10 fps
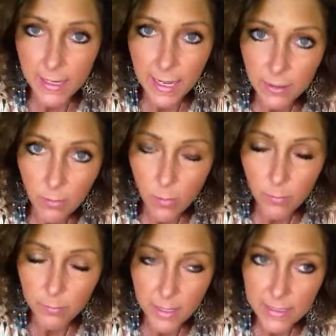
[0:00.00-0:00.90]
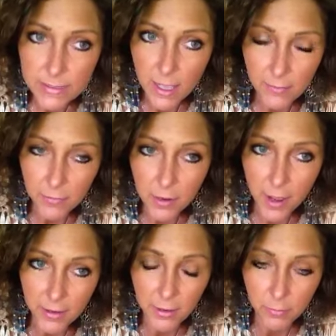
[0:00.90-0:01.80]
I don't mix
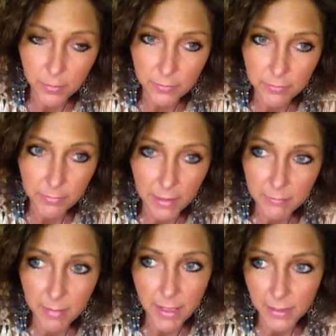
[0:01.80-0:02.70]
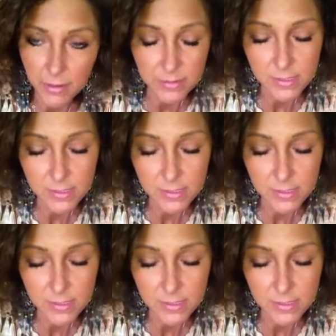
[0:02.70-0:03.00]
avocado with like mangoes.